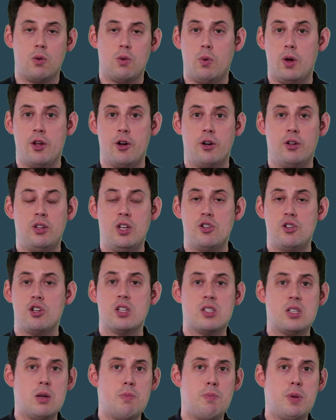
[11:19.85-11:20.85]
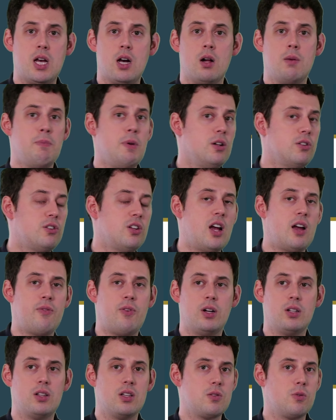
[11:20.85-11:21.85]
whether you're teaching CPL,
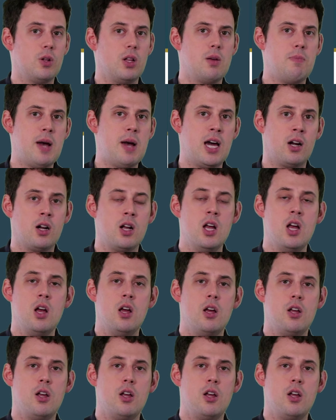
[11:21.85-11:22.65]
multi-IFR, it doesn't really matter.